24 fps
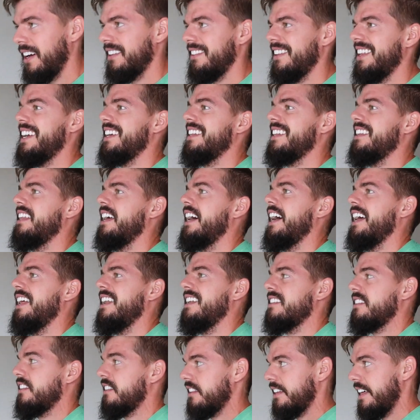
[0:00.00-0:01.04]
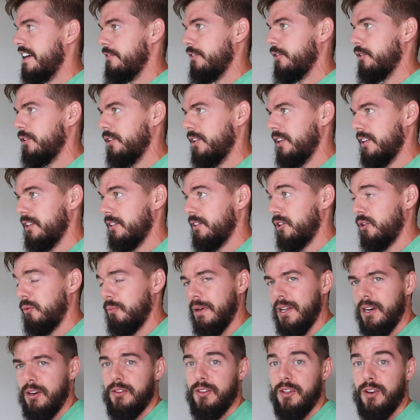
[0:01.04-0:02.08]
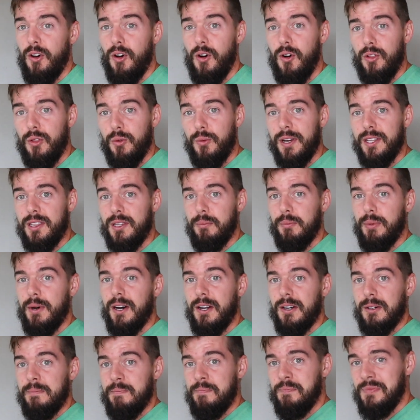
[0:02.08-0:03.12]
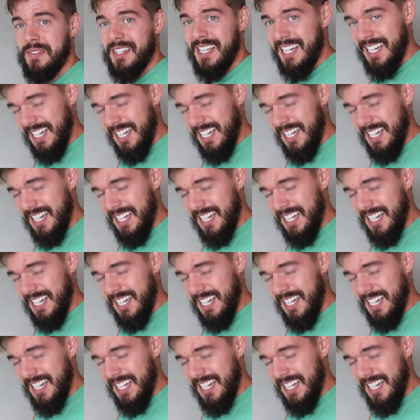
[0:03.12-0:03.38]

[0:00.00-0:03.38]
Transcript: I like that level a little better than all the way at the bottom.